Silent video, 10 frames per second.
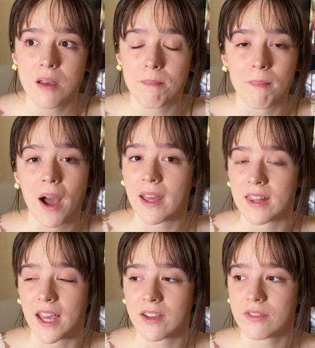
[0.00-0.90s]
My
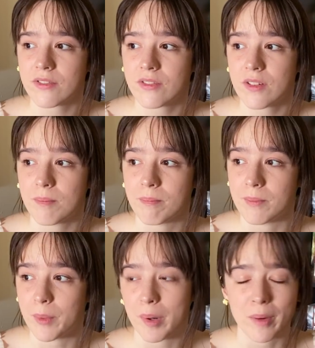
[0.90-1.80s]
life,
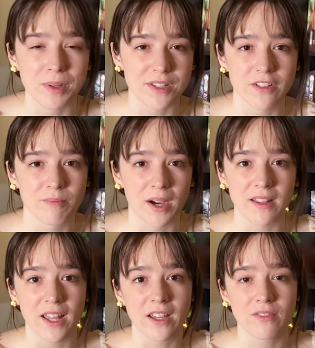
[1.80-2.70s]
the purpose of my
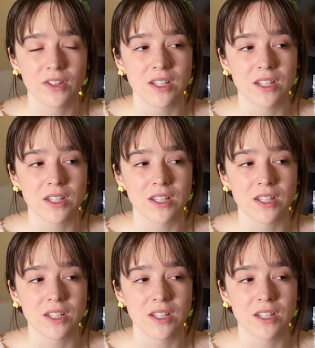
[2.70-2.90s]
life